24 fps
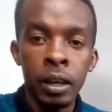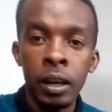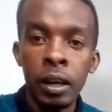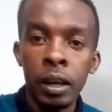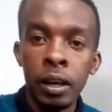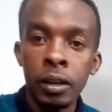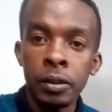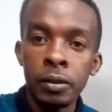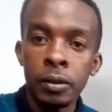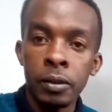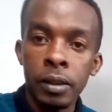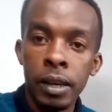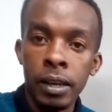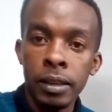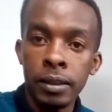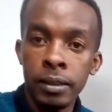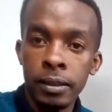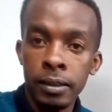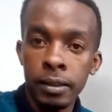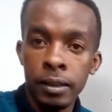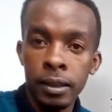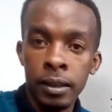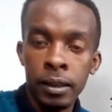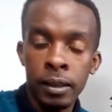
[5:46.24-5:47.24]
So guys,
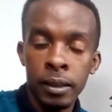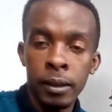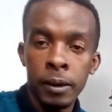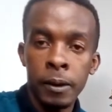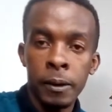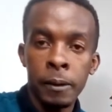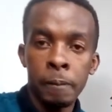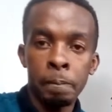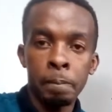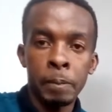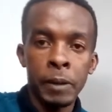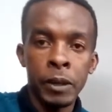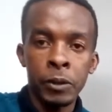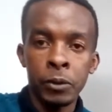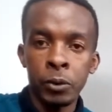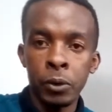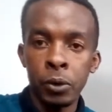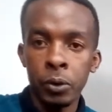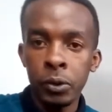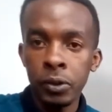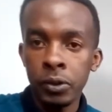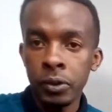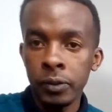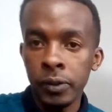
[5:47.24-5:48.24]
as
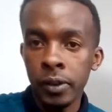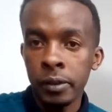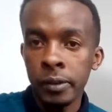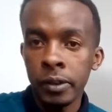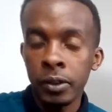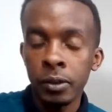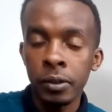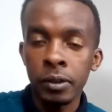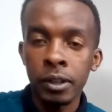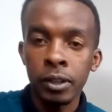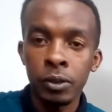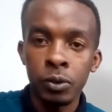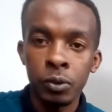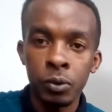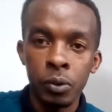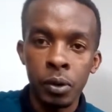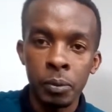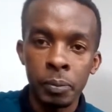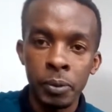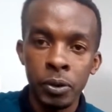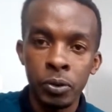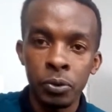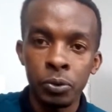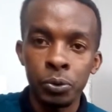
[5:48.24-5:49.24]
always, if you have a song that you want me
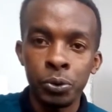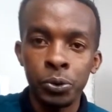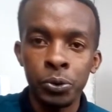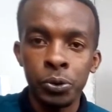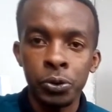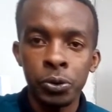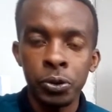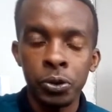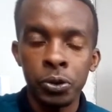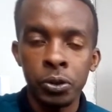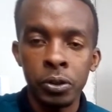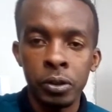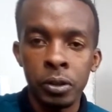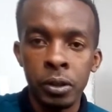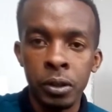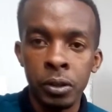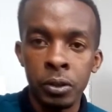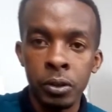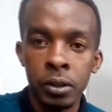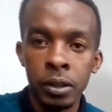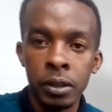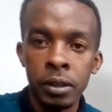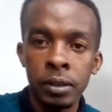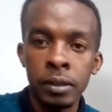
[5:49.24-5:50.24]
to do a tutorial
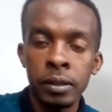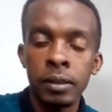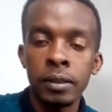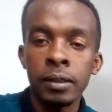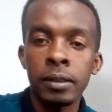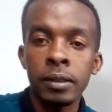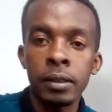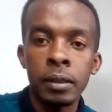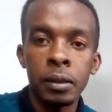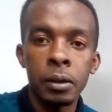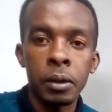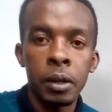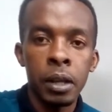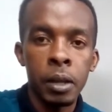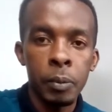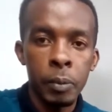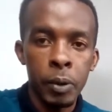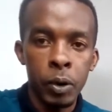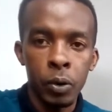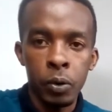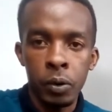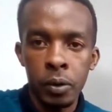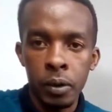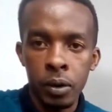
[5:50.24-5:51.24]
on, just let me know
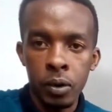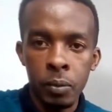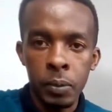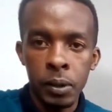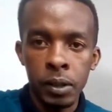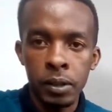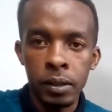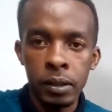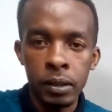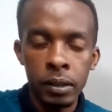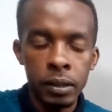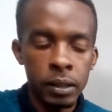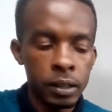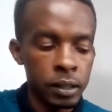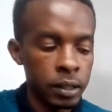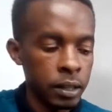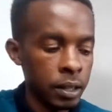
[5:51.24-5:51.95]
in the comment area.